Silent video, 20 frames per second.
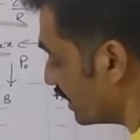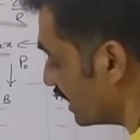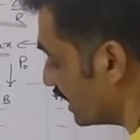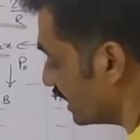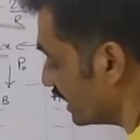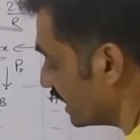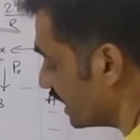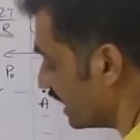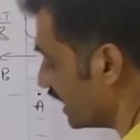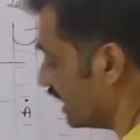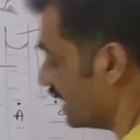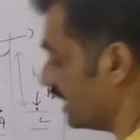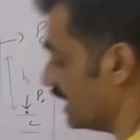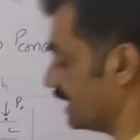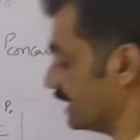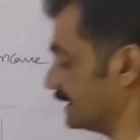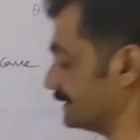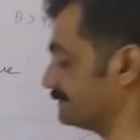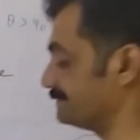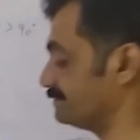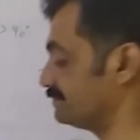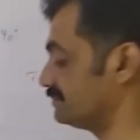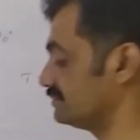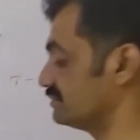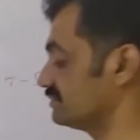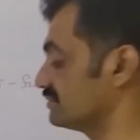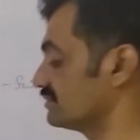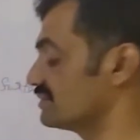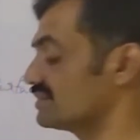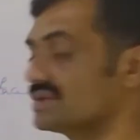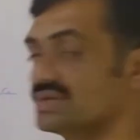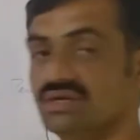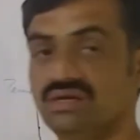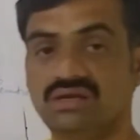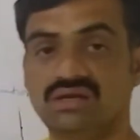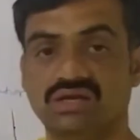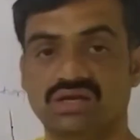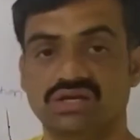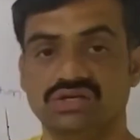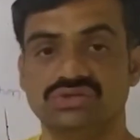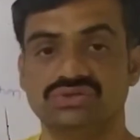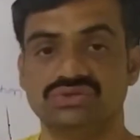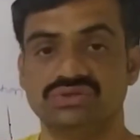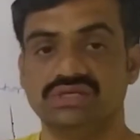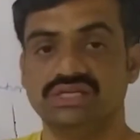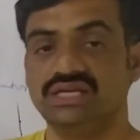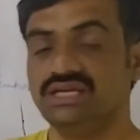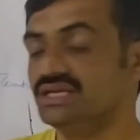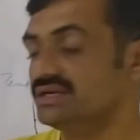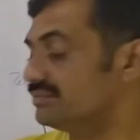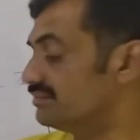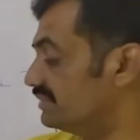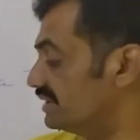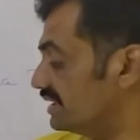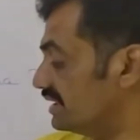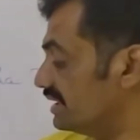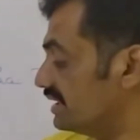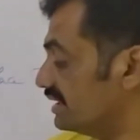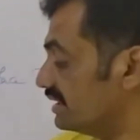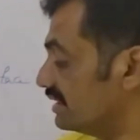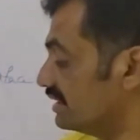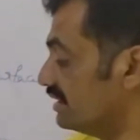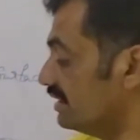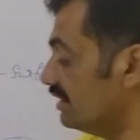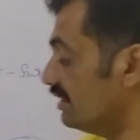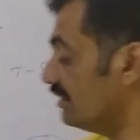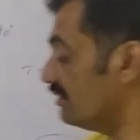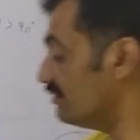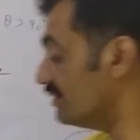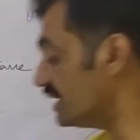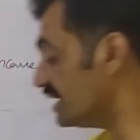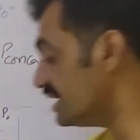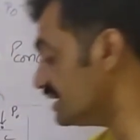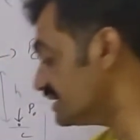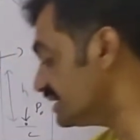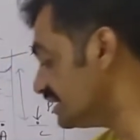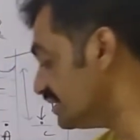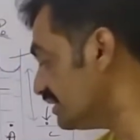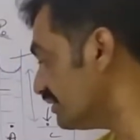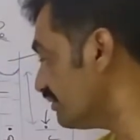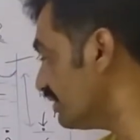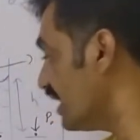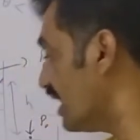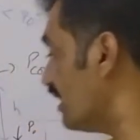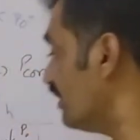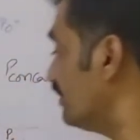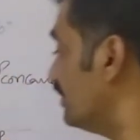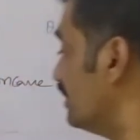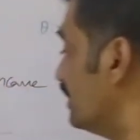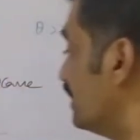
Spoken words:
by R. 2T by R. Whereas here we have